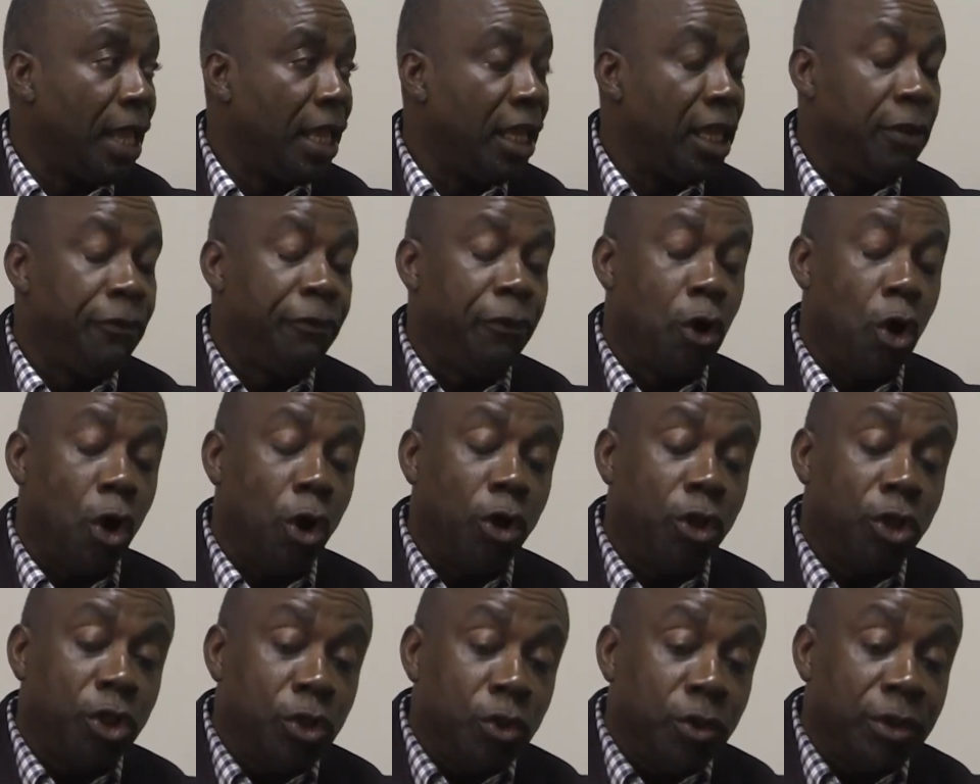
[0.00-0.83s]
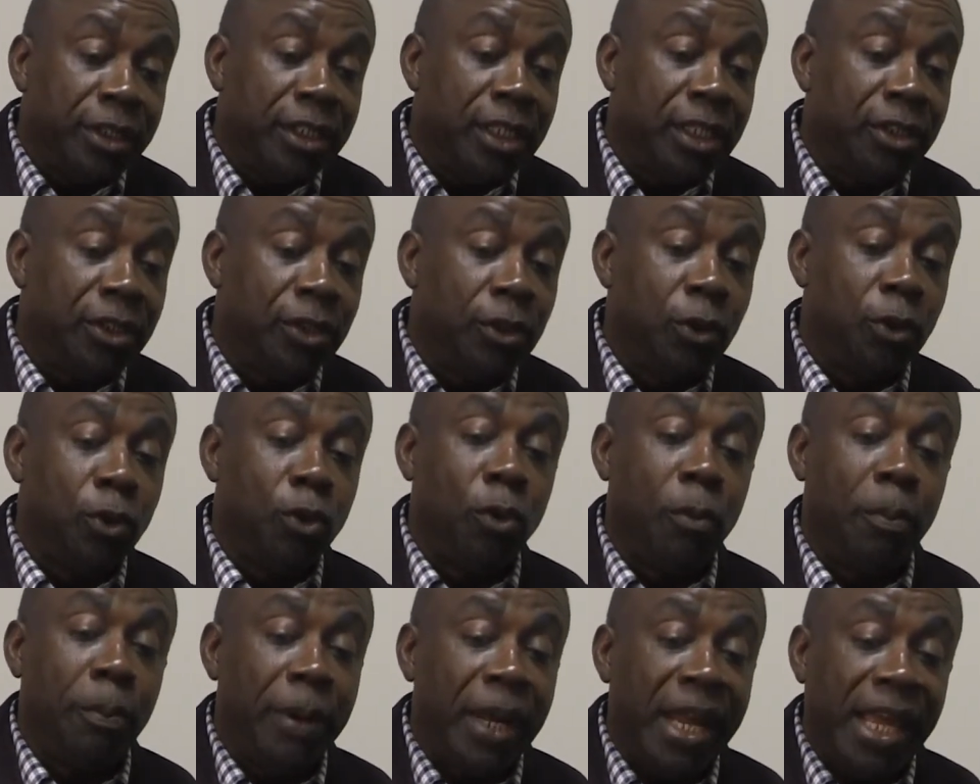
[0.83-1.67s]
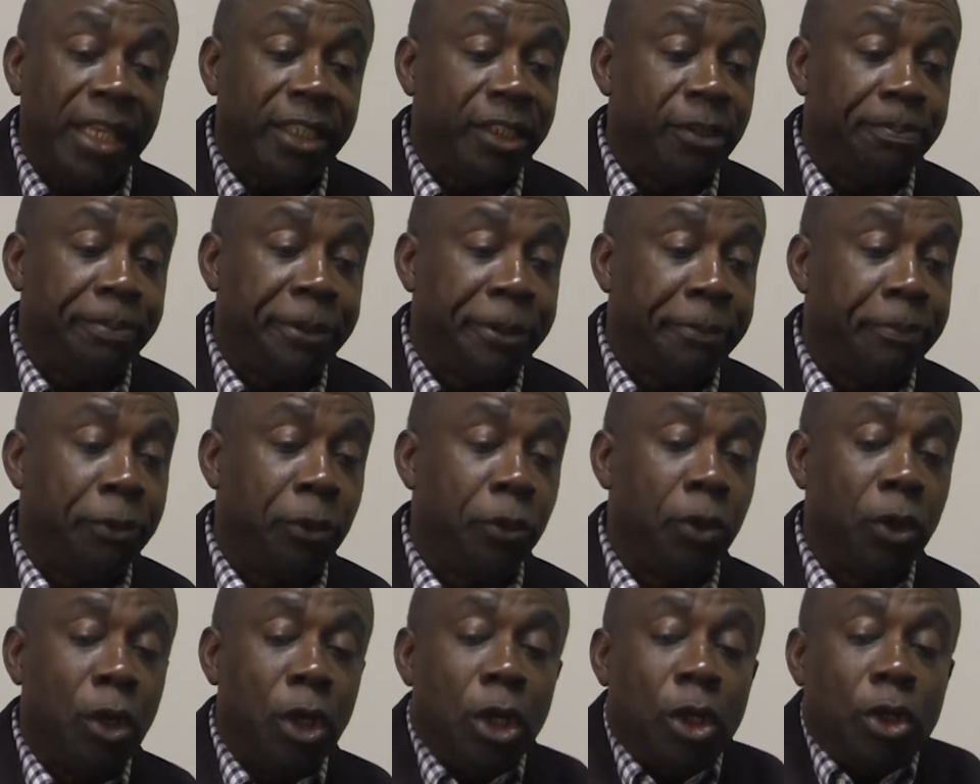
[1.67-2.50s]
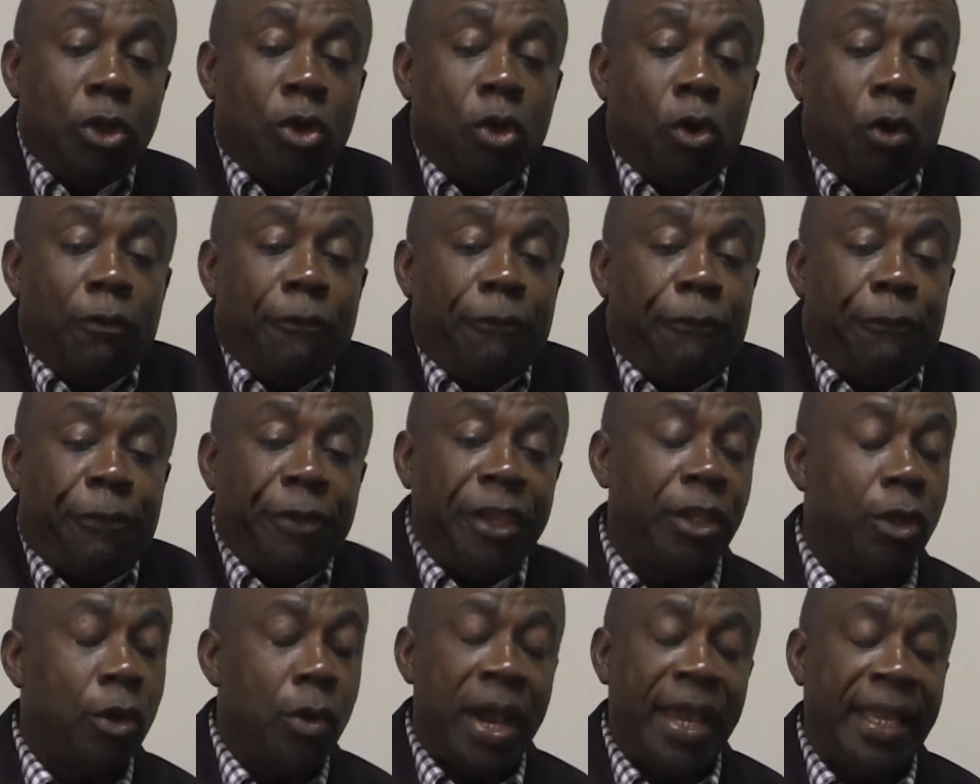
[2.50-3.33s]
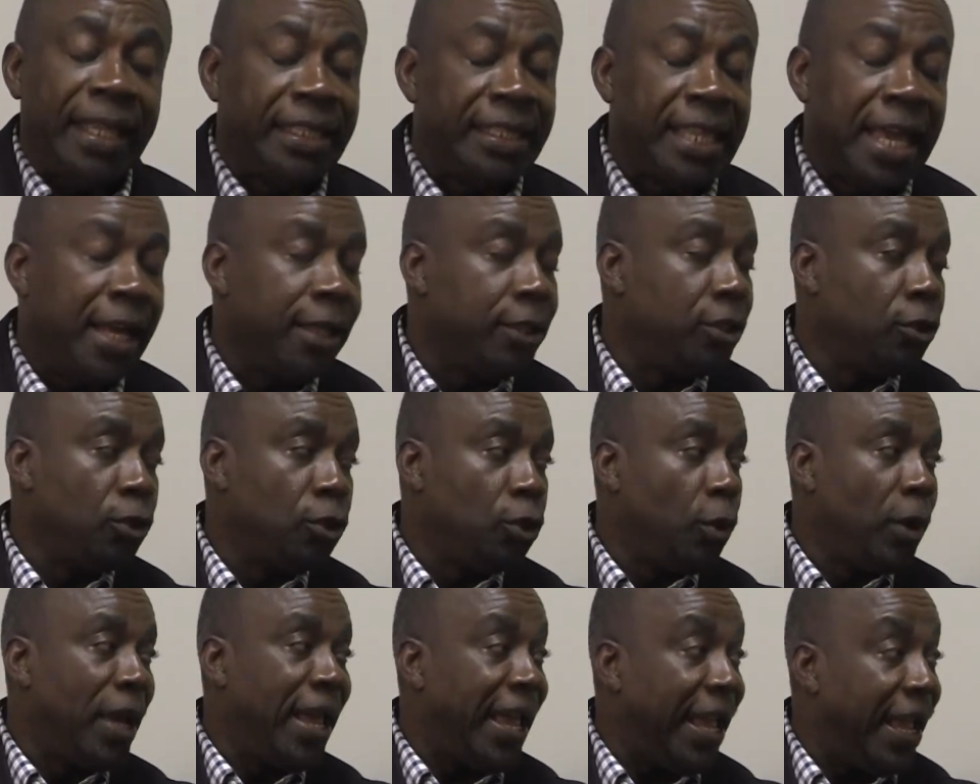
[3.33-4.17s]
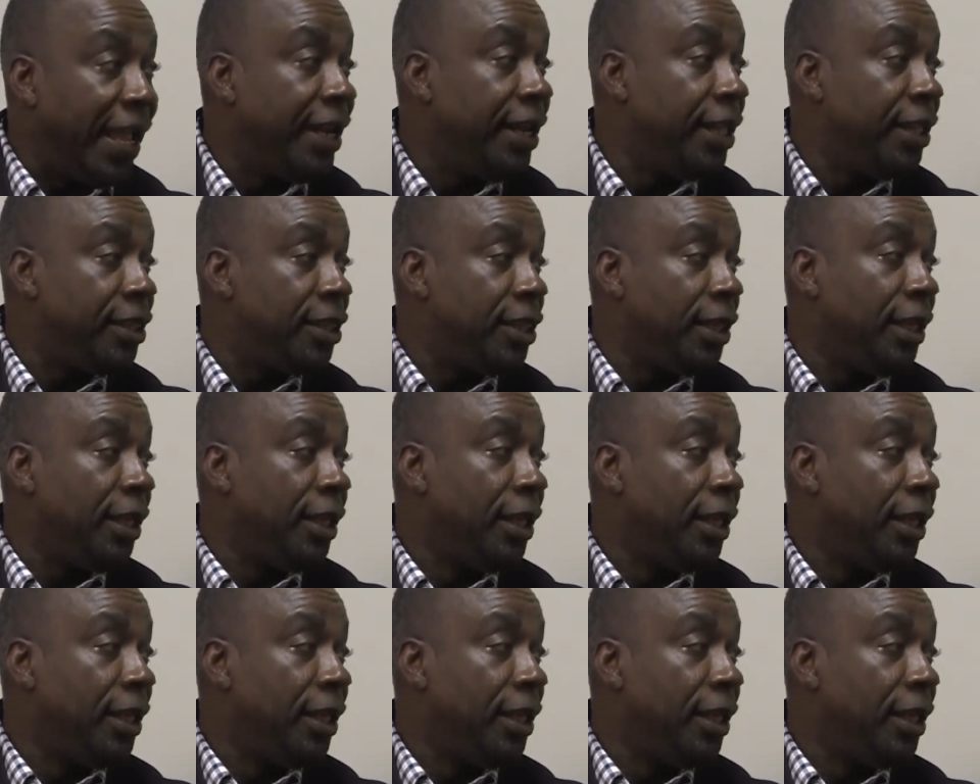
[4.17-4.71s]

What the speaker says: If God uses you to bless people, don't feel you are entitled to anything.